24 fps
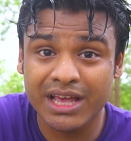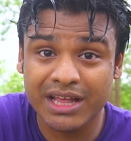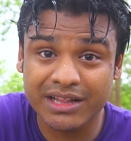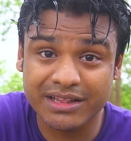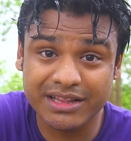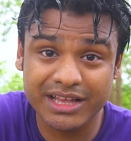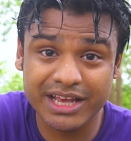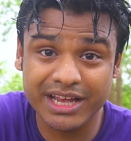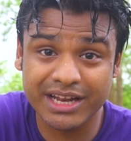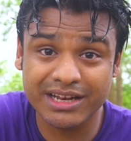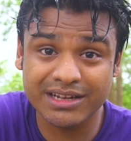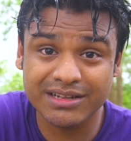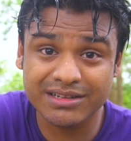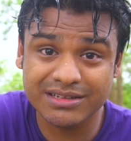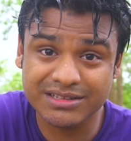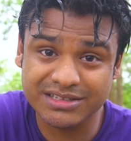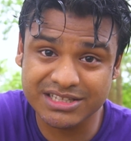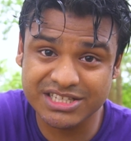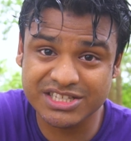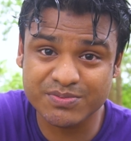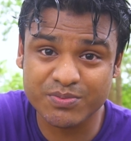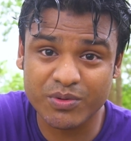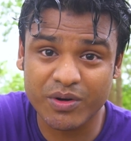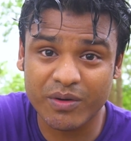then
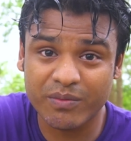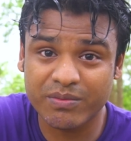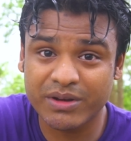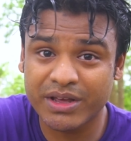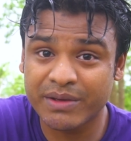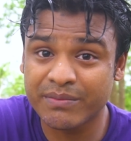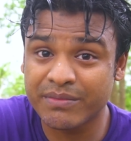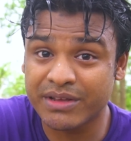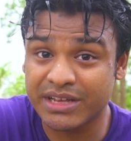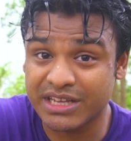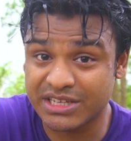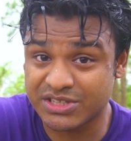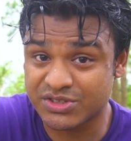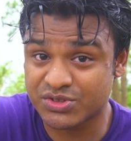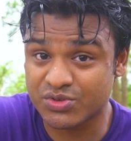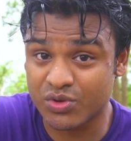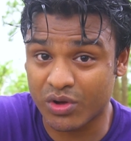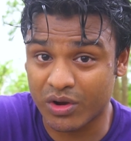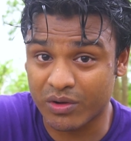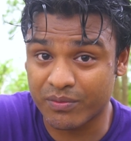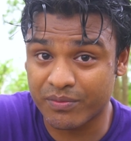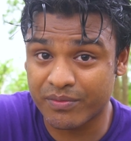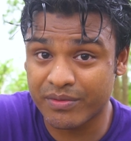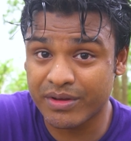this problem is
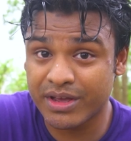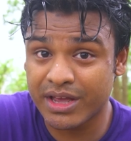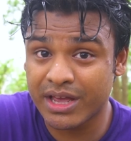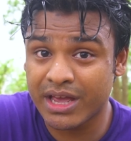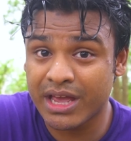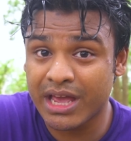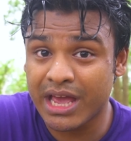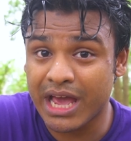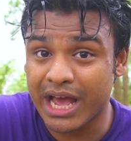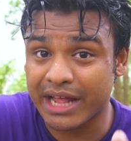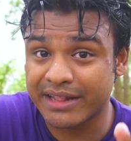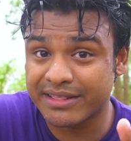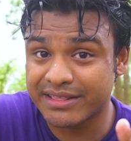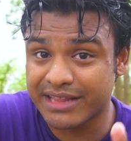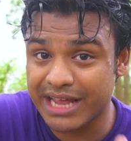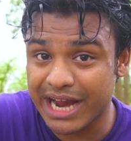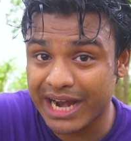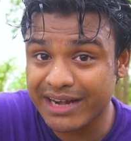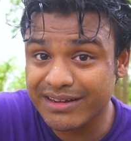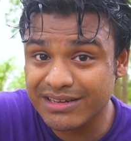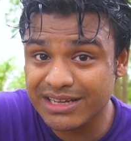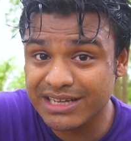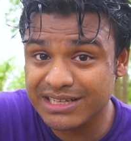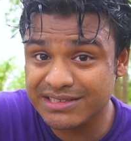solved. And
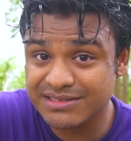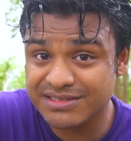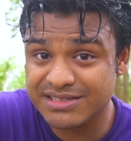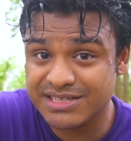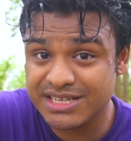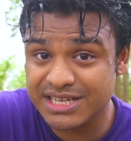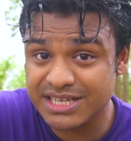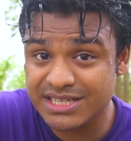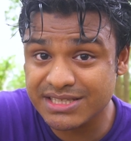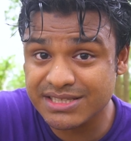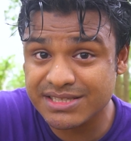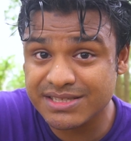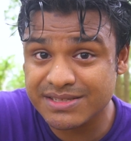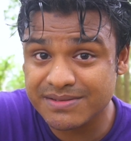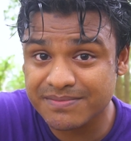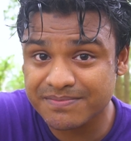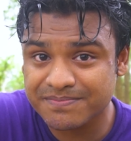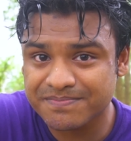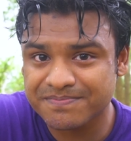that lens is